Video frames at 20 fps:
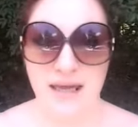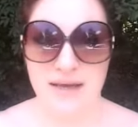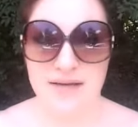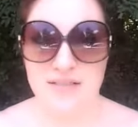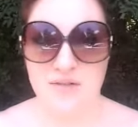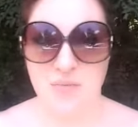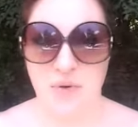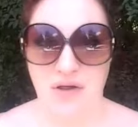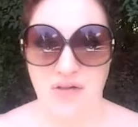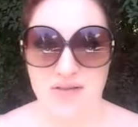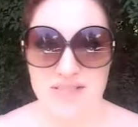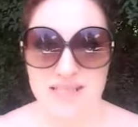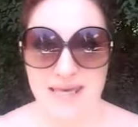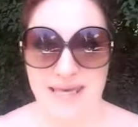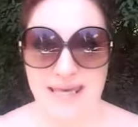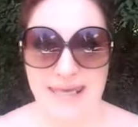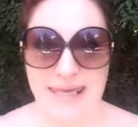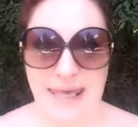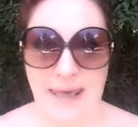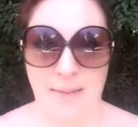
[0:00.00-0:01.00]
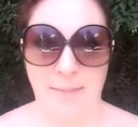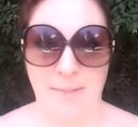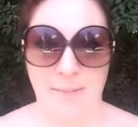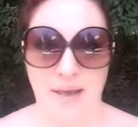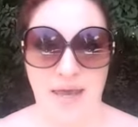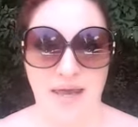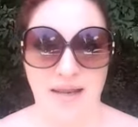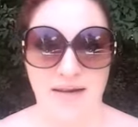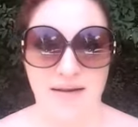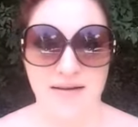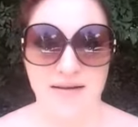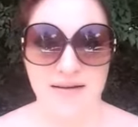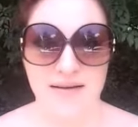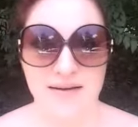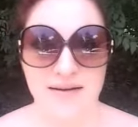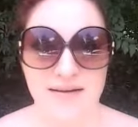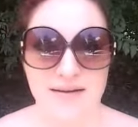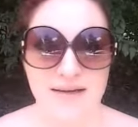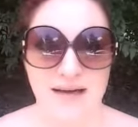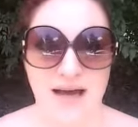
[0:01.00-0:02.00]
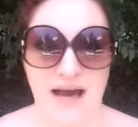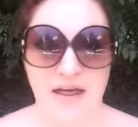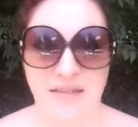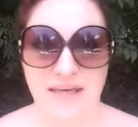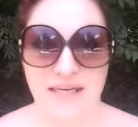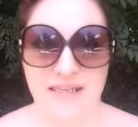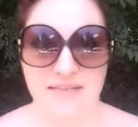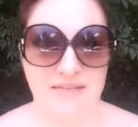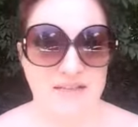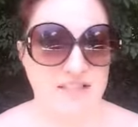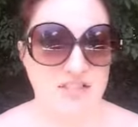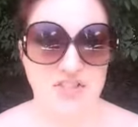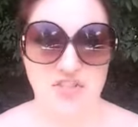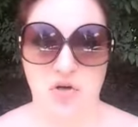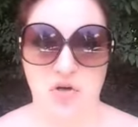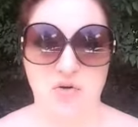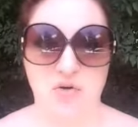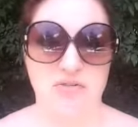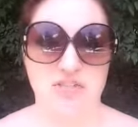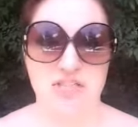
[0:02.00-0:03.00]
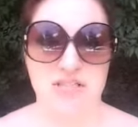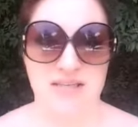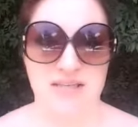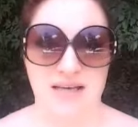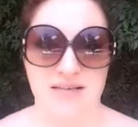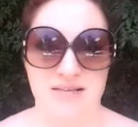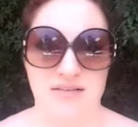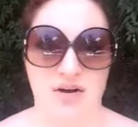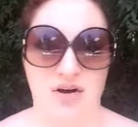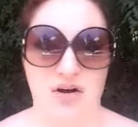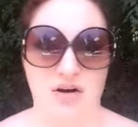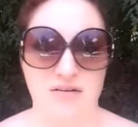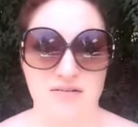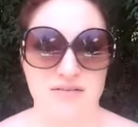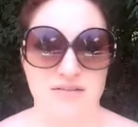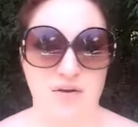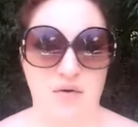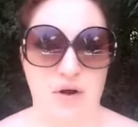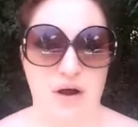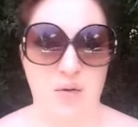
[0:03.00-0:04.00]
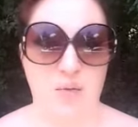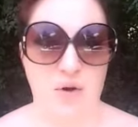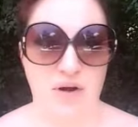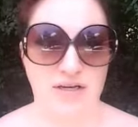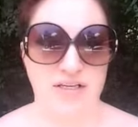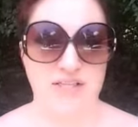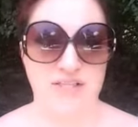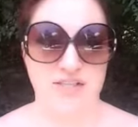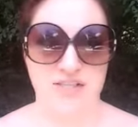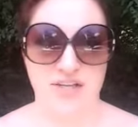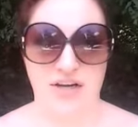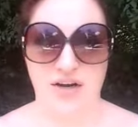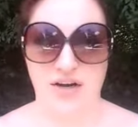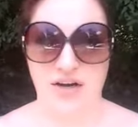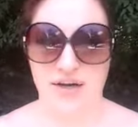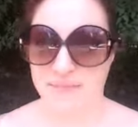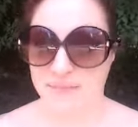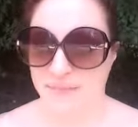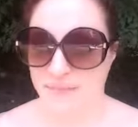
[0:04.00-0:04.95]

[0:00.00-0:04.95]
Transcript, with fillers: as well as I get men. I think this joke just says it all, so I wanted to share it.